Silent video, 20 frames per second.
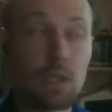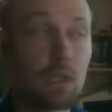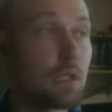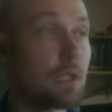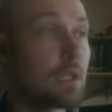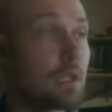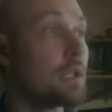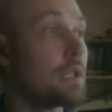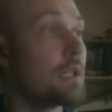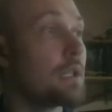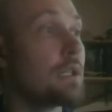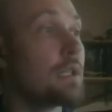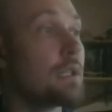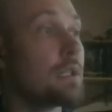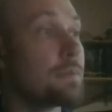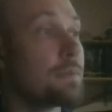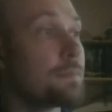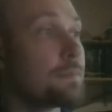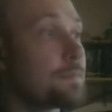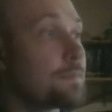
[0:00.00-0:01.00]

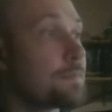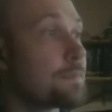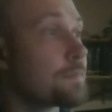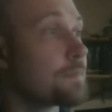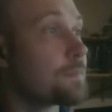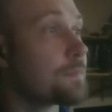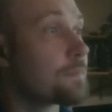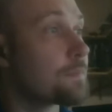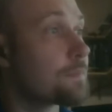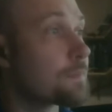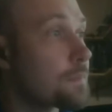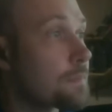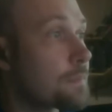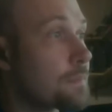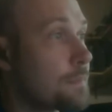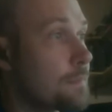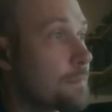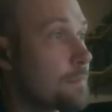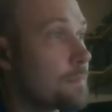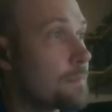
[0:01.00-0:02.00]

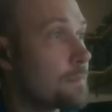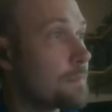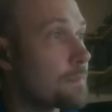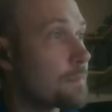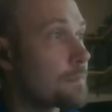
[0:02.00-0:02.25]
Nothing is said.